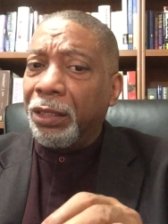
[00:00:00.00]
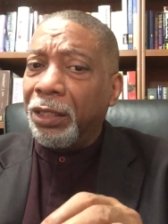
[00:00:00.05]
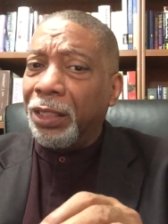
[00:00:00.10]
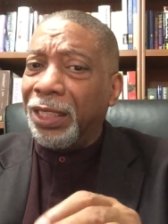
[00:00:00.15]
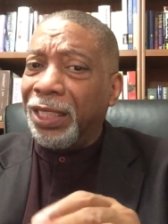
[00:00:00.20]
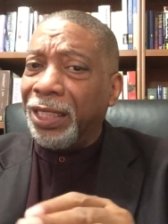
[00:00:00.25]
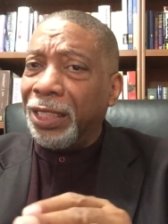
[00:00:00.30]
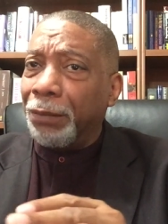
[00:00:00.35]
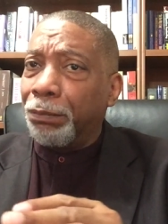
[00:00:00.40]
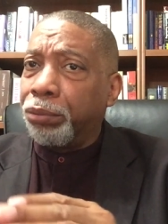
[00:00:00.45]

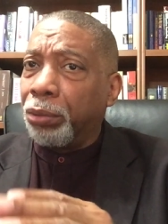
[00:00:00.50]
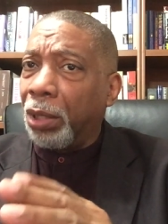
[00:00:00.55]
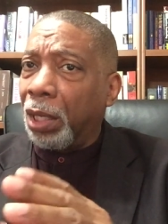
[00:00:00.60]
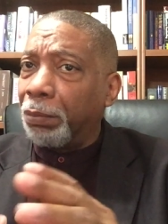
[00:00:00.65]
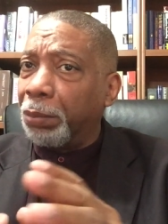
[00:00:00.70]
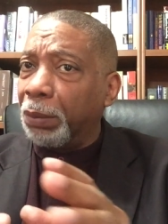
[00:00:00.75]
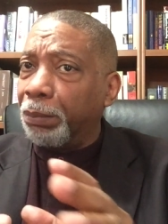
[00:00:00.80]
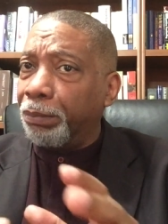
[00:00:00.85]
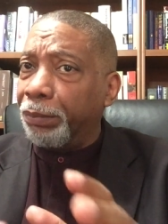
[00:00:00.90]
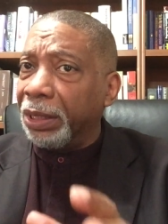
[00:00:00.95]
the
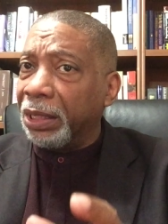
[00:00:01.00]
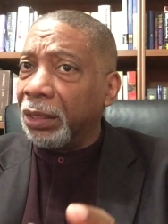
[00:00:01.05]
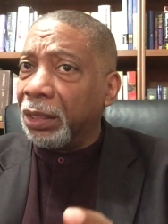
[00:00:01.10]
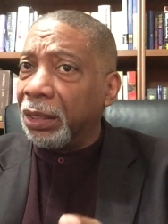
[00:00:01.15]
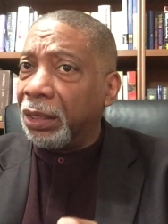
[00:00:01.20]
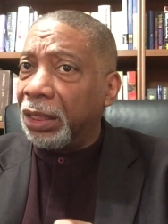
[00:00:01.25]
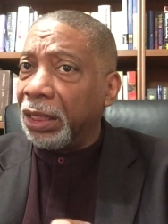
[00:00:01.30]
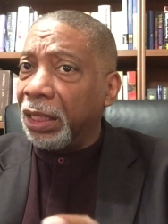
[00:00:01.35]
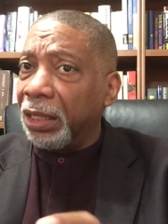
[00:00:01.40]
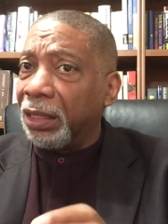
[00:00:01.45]

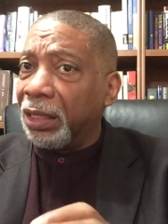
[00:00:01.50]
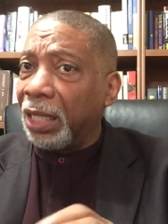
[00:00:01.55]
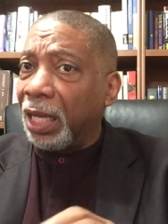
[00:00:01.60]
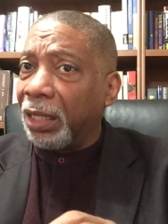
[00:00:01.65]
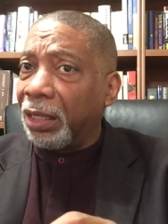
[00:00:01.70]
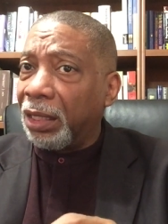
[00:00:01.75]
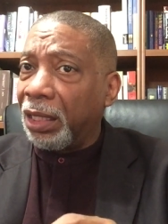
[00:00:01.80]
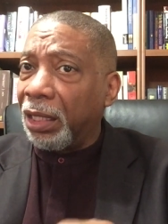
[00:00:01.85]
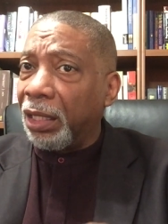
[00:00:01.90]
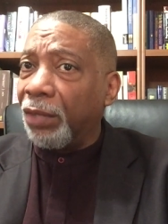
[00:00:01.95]
probability
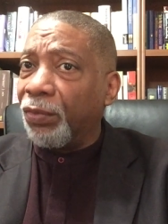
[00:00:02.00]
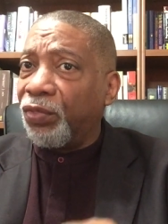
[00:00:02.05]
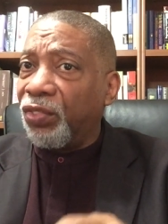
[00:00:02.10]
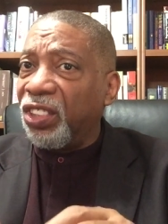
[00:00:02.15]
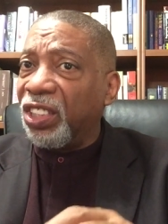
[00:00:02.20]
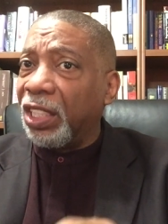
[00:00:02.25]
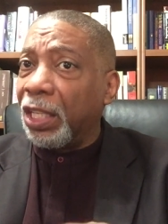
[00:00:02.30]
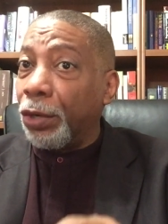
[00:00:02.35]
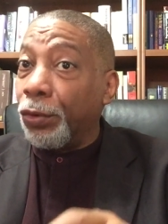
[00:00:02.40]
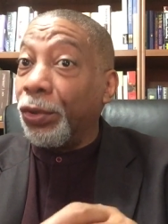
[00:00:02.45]
that
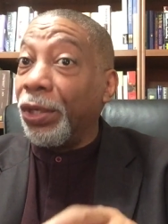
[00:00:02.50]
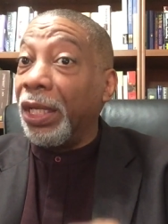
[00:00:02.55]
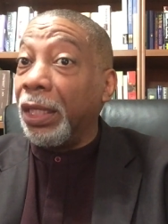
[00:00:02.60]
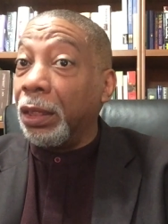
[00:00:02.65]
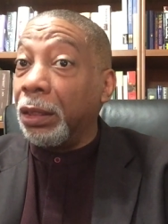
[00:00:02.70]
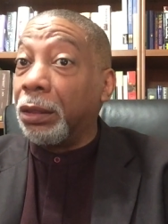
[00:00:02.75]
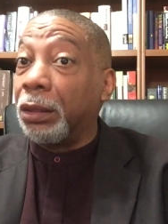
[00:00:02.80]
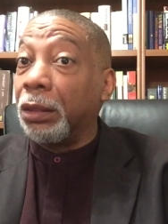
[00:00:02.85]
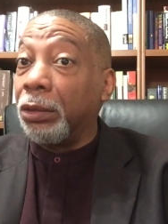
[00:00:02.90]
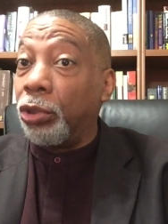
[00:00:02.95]
if there
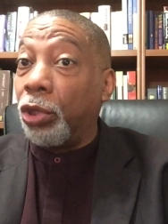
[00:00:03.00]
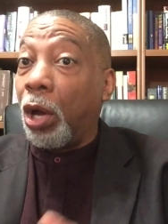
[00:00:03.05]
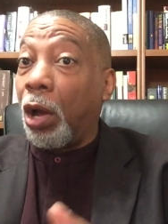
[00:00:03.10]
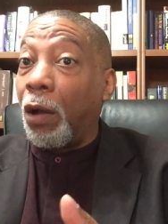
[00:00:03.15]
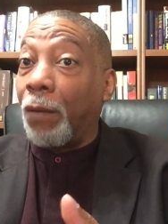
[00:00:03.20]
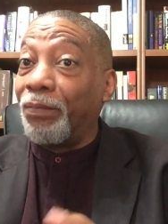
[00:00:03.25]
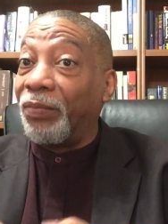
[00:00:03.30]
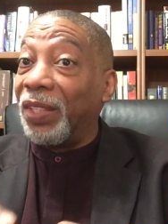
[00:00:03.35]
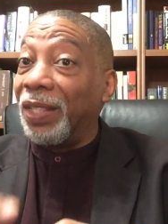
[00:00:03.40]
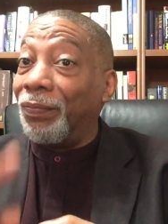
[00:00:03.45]
is a
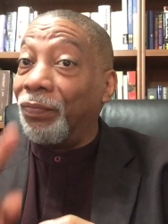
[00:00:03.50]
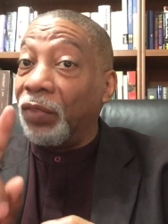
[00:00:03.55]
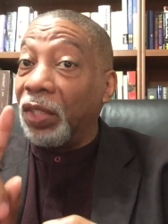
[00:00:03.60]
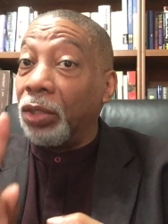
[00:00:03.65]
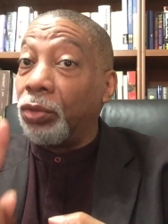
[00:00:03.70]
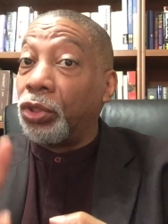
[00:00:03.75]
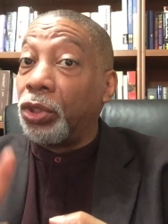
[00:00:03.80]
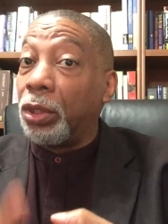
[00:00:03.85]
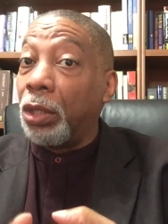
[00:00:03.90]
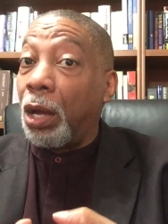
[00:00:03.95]
God, then
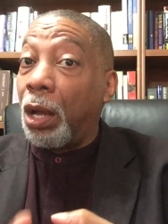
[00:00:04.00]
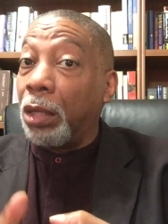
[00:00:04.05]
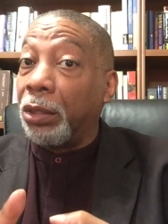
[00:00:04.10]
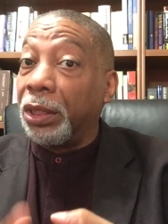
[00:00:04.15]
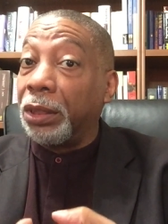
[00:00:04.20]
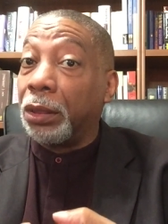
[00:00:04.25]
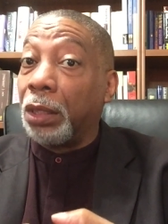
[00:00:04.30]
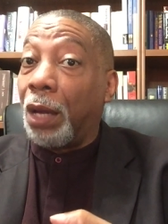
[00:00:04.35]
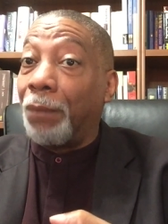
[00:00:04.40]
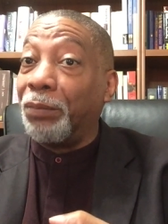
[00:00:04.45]
this God
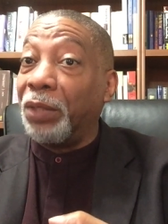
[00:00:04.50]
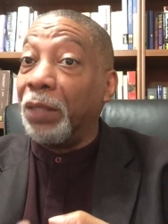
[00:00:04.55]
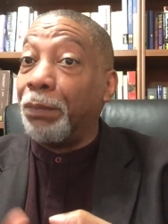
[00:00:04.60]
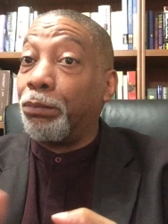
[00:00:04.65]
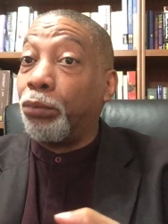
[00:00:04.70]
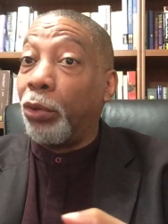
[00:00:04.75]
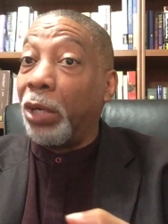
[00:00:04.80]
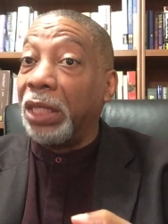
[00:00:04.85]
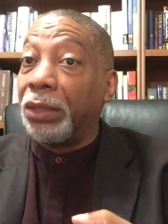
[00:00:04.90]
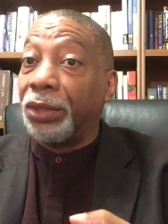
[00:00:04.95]
is
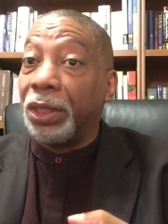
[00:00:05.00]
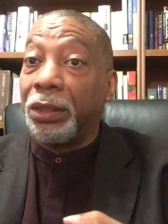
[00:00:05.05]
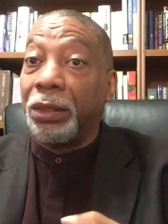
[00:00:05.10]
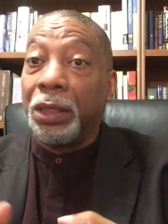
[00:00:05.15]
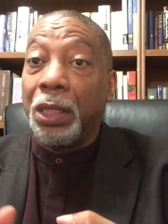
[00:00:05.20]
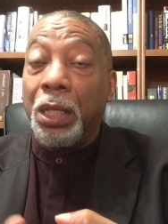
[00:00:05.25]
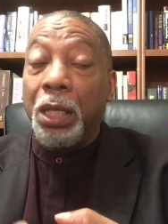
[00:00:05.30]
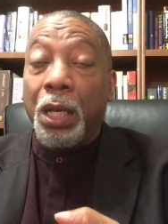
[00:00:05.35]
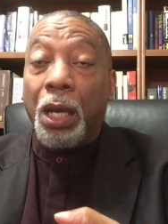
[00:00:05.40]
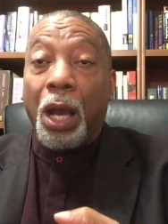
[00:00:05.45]

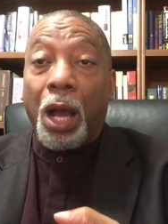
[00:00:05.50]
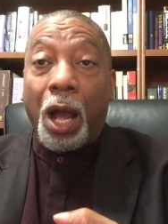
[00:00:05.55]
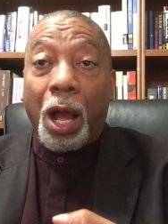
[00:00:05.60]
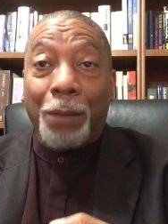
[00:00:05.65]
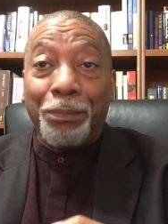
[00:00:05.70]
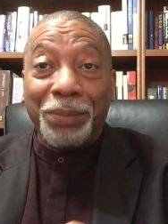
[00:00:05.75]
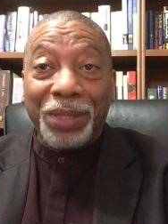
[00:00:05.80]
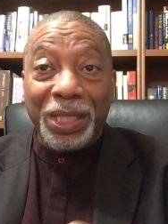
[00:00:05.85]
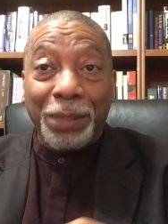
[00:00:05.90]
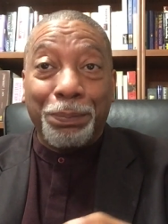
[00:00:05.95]
omnipresent,
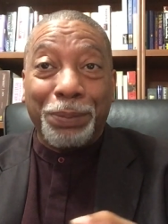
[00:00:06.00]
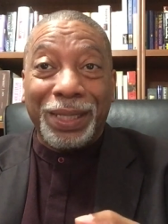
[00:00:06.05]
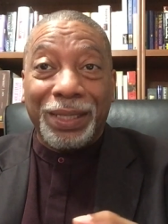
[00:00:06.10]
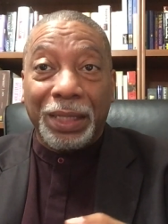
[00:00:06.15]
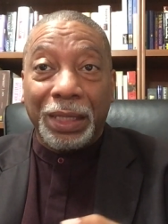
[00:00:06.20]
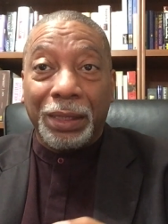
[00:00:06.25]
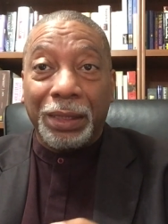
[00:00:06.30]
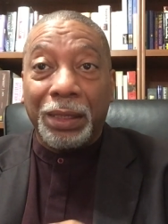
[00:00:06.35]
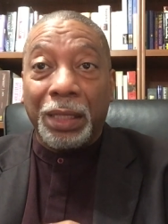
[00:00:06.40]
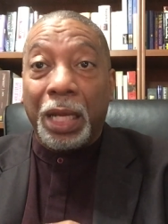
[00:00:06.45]

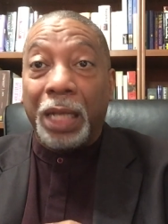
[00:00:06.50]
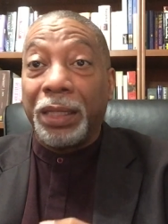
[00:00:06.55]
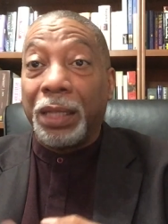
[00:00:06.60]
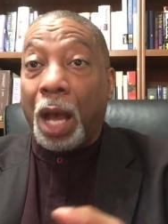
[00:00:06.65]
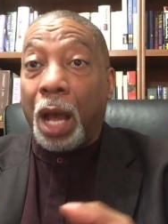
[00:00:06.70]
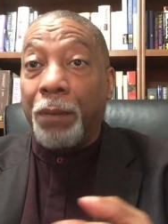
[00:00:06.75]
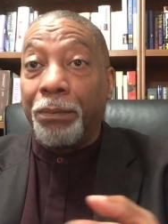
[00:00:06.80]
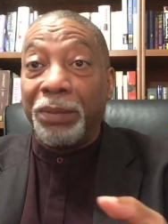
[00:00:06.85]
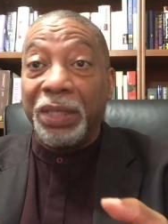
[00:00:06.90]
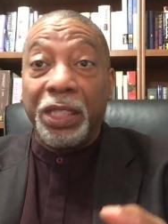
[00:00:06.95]
omnipotent, and
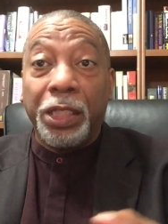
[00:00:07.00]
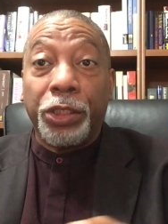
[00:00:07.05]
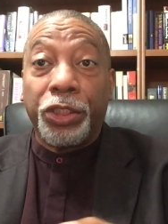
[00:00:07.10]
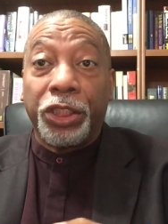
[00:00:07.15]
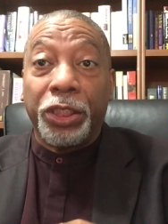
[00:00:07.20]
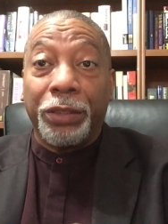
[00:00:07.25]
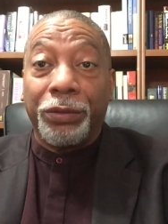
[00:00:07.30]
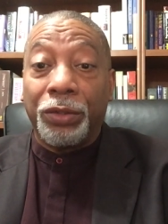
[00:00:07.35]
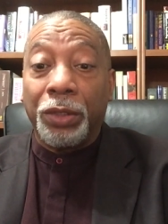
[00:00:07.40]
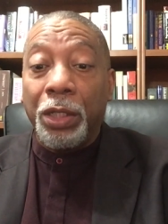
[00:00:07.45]

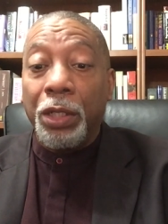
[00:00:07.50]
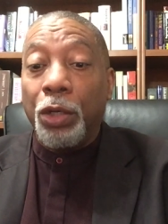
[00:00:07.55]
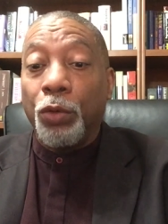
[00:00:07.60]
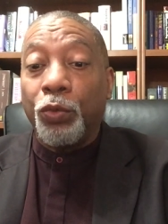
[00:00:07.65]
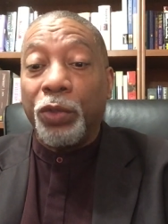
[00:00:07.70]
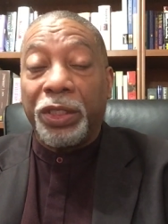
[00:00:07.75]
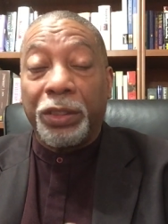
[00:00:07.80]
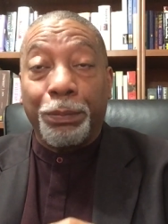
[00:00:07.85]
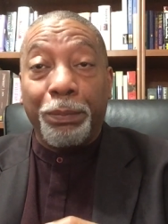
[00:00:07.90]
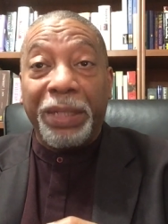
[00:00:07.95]
omniscient,
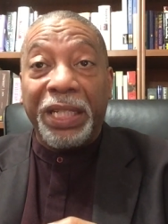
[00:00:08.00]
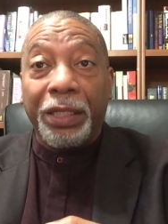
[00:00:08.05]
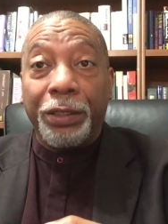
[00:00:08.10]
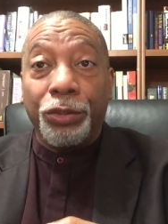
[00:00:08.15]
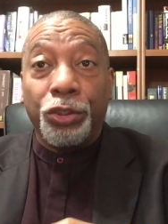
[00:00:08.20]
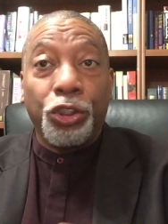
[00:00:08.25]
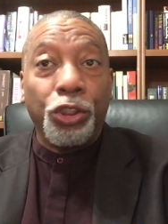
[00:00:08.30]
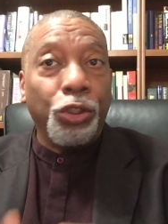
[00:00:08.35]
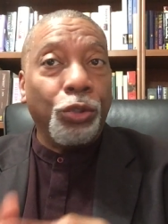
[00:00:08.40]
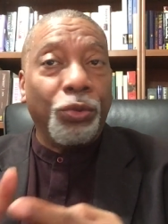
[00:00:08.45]
which
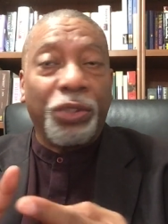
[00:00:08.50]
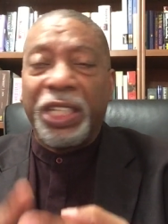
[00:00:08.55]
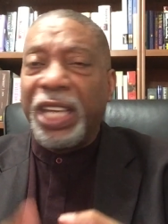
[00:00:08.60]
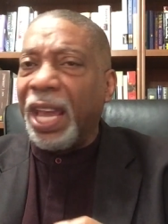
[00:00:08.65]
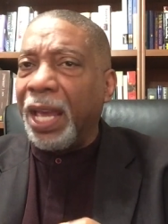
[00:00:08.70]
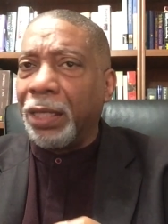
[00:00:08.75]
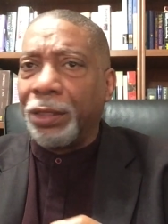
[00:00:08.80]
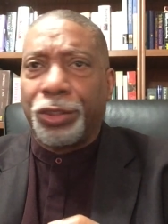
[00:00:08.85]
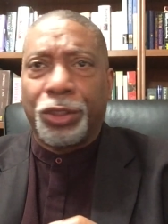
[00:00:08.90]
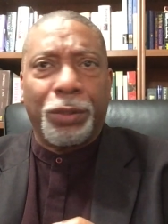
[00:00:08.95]
means you
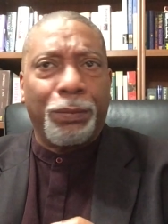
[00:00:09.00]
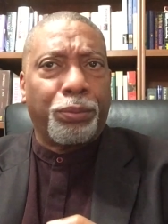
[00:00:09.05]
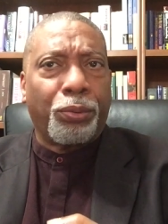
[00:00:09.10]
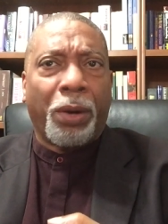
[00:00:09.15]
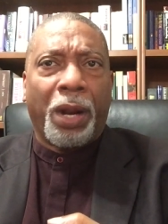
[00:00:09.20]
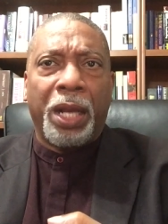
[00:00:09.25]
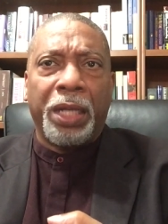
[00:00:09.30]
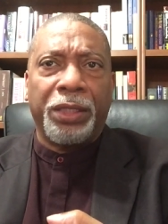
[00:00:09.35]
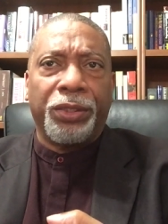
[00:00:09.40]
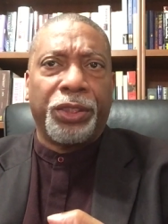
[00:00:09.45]
can't
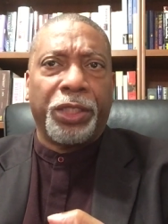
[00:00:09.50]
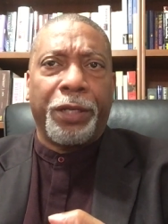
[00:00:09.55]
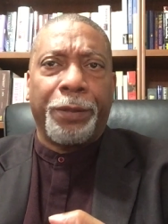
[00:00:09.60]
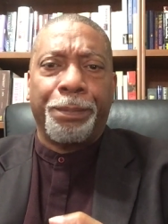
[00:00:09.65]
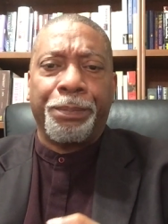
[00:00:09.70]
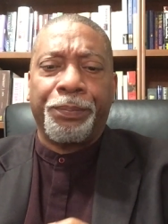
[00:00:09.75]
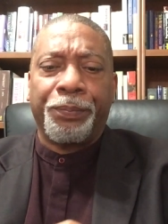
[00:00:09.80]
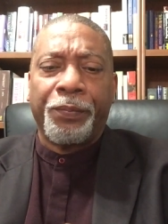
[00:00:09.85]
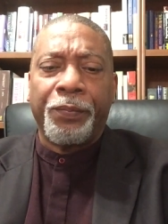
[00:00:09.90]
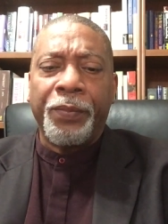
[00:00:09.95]
surprise
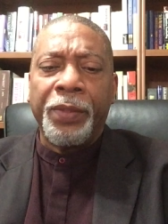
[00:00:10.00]
him,